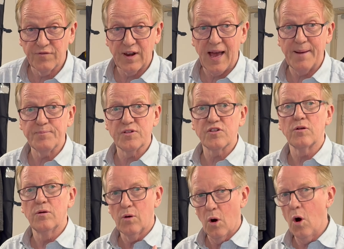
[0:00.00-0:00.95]
flaps,
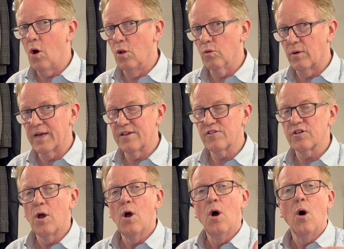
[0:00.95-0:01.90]
always,
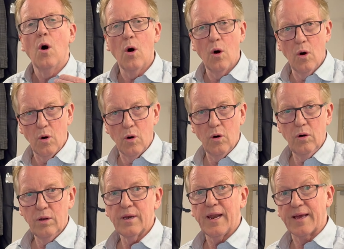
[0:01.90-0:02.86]

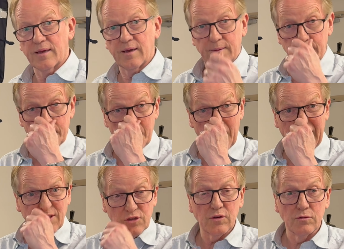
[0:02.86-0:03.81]
or like my
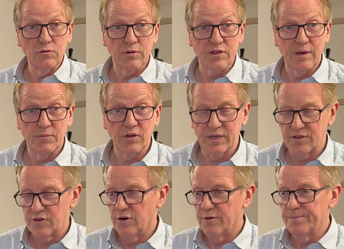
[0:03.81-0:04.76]
suit, which I'm lucky
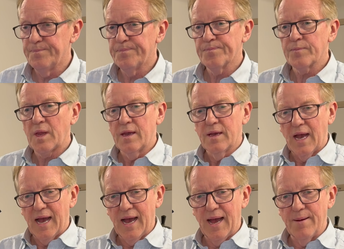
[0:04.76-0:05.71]
to
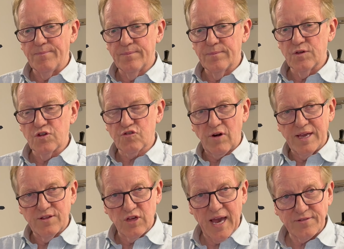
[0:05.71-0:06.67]
own,
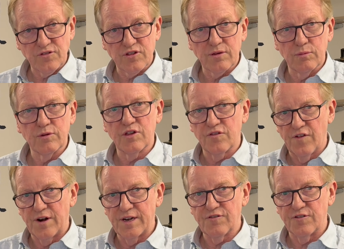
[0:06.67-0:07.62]
straight jets, which is
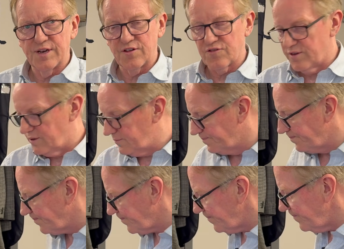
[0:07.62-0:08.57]
very traditional.
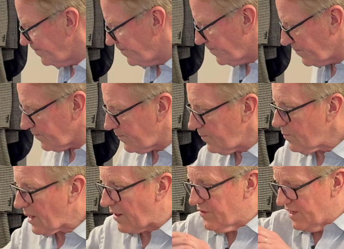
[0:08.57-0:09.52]

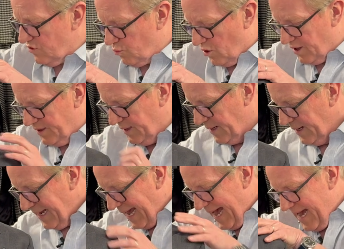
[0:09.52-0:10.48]
This one
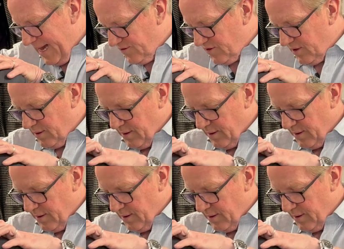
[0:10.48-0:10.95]
has